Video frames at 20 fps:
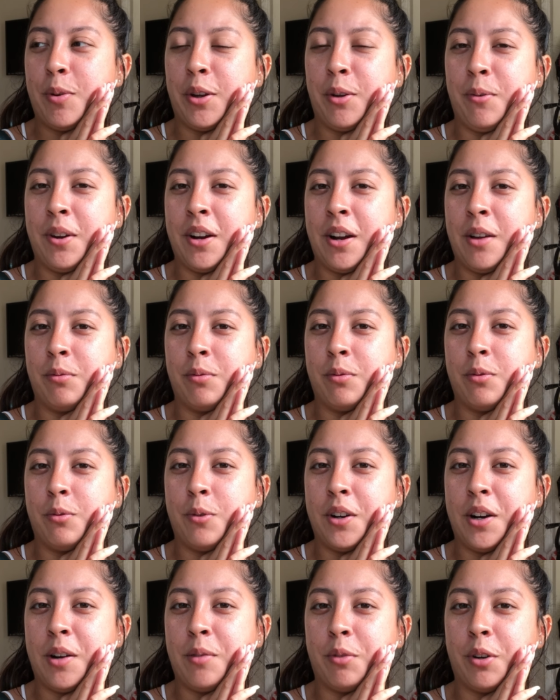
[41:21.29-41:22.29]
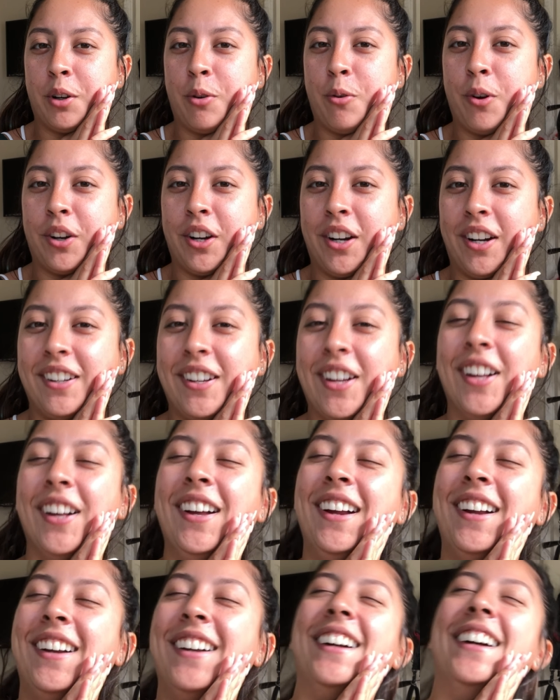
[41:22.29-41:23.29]
So again, thank you guys
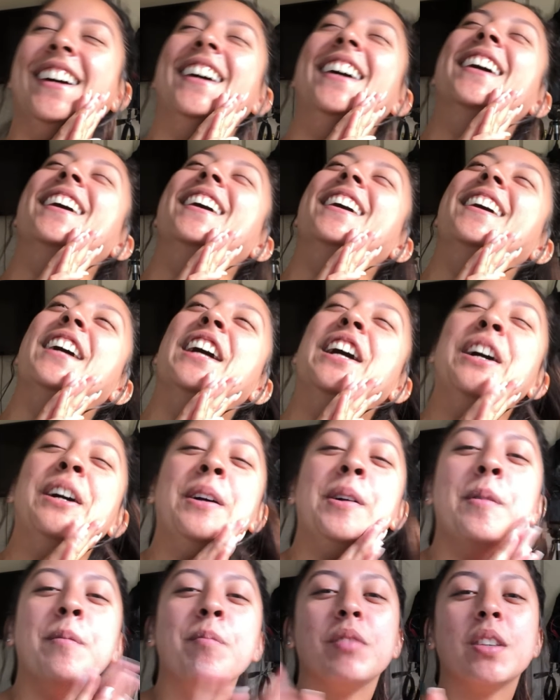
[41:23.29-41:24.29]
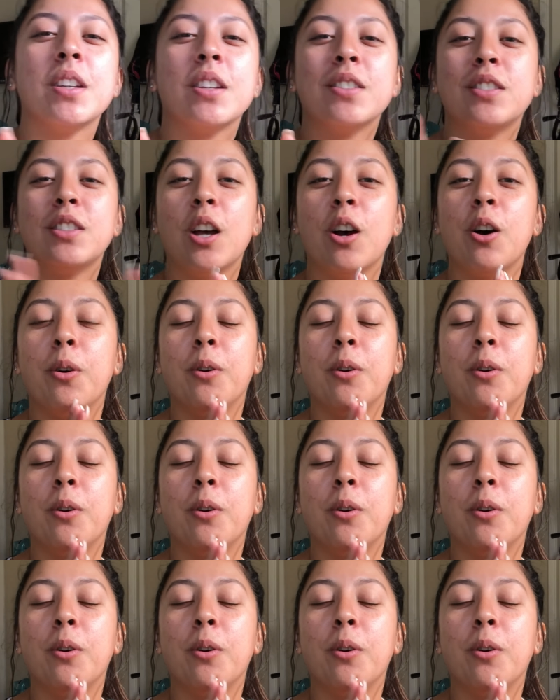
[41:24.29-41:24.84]
so much for watching. I'll see you guys next time.